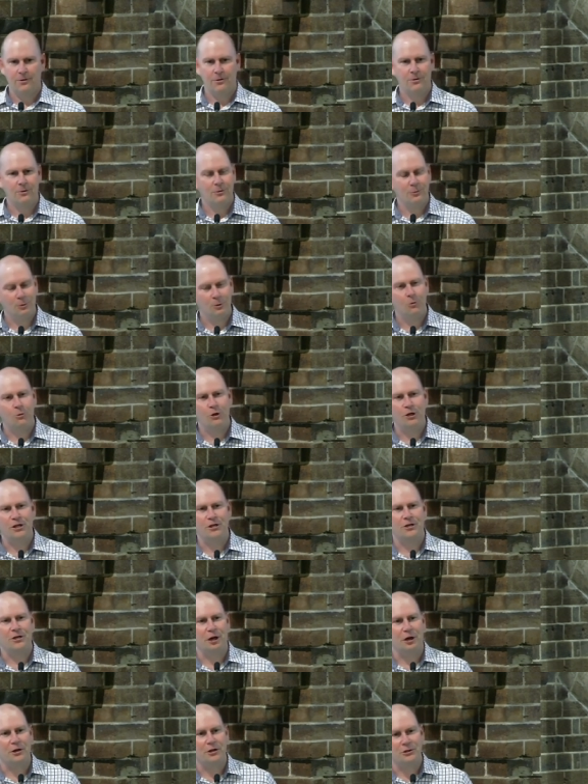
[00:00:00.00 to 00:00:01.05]
Well, what are you
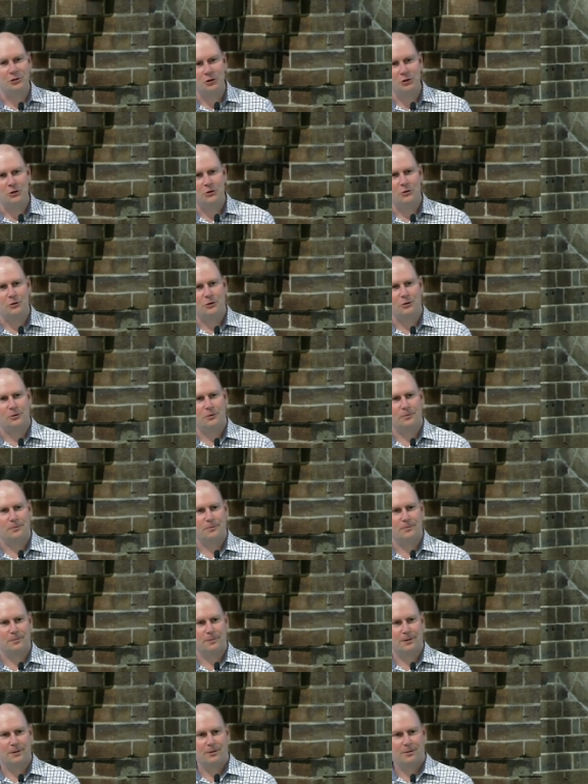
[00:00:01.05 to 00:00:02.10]
going to do?
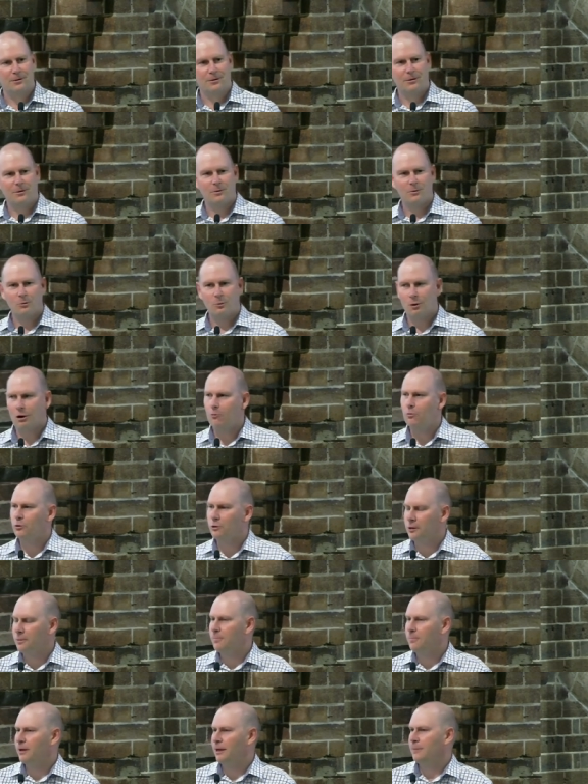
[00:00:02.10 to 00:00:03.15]
What will the
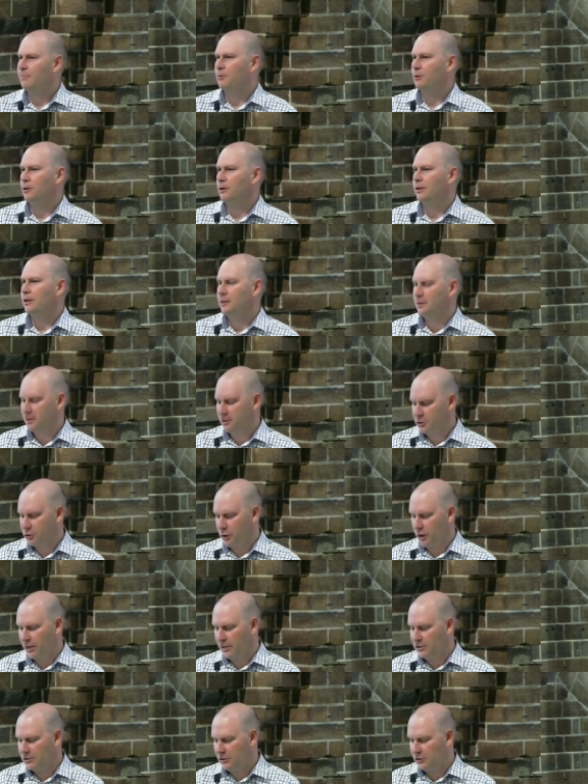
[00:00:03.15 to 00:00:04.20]
people in the
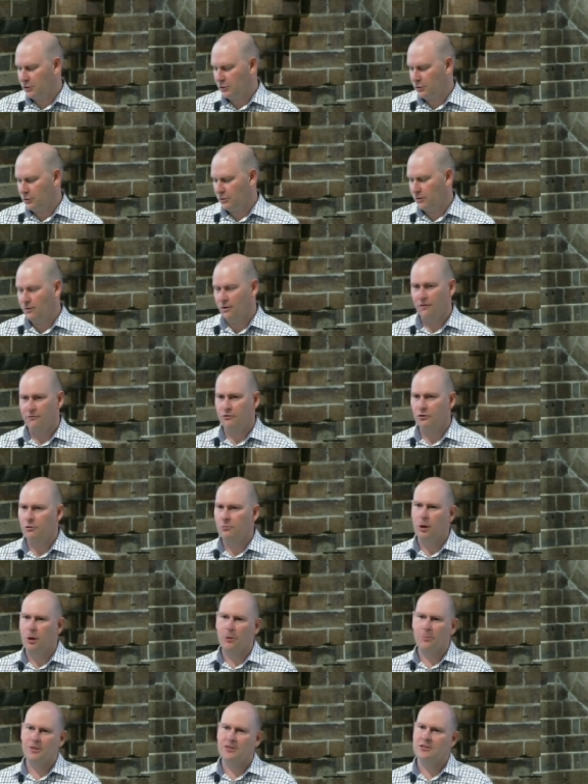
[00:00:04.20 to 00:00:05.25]
train do? A few
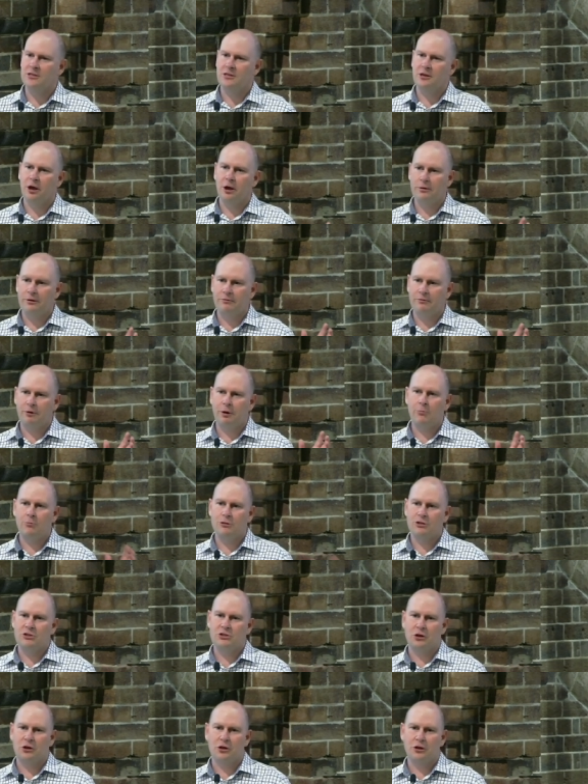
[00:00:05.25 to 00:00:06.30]
moments ago, everyone was
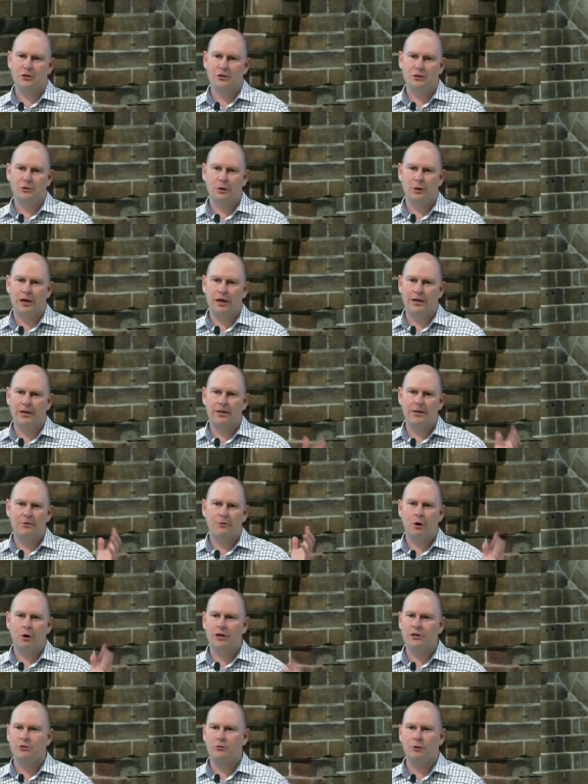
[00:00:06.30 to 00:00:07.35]
certain you were heading in the
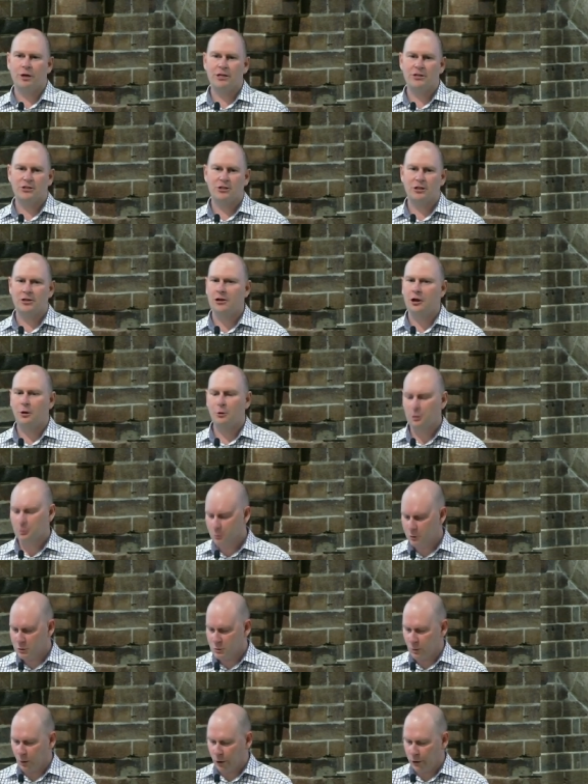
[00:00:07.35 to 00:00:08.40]
right direction, no one was
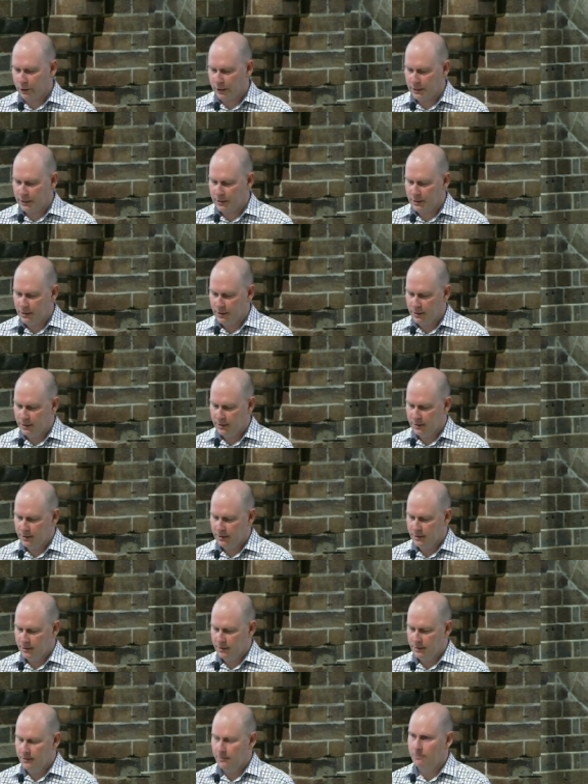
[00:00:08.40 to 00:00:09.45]
worried.
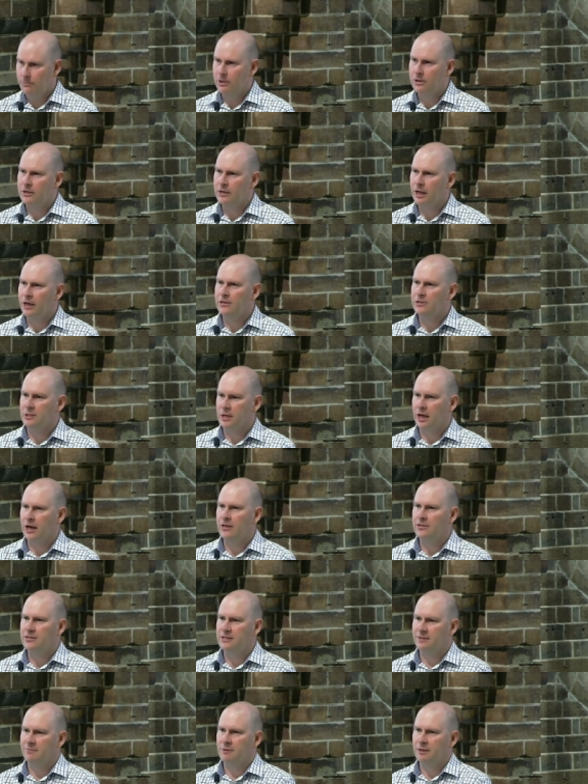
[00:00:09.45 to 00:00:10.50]
But now doubts
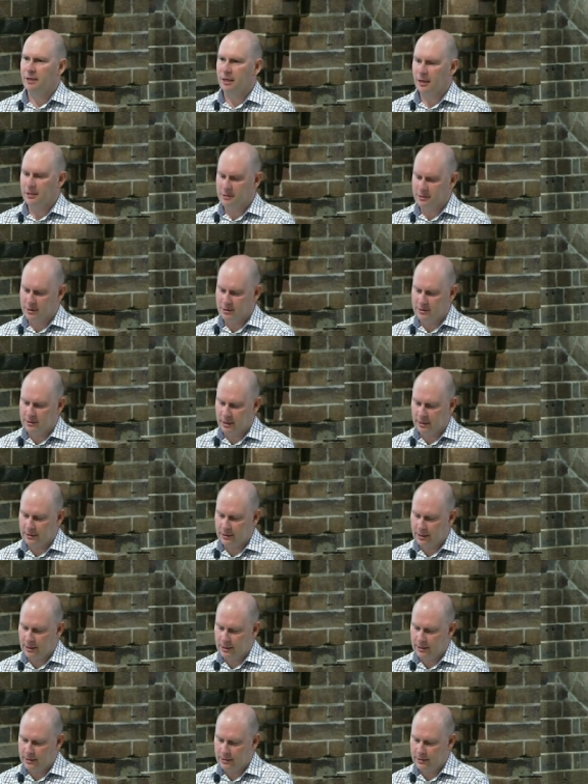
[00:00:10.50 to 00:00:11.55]
have begun to sink
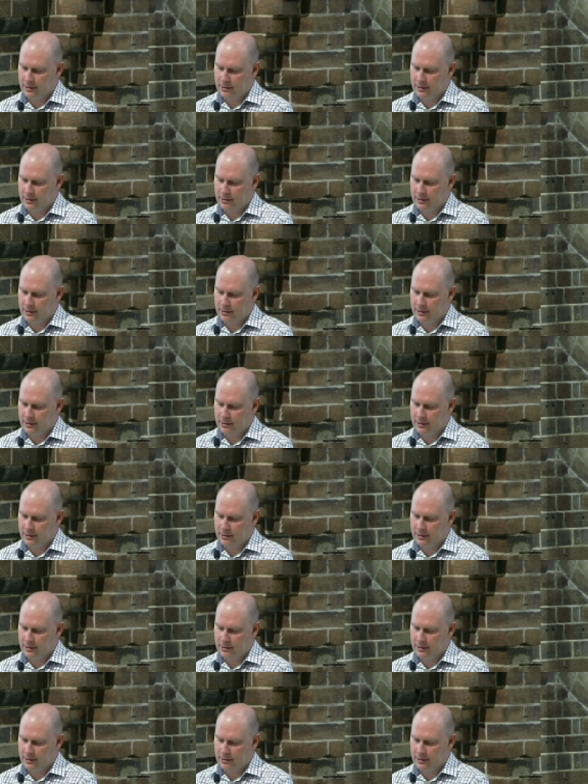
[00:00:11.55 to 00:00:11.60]
in.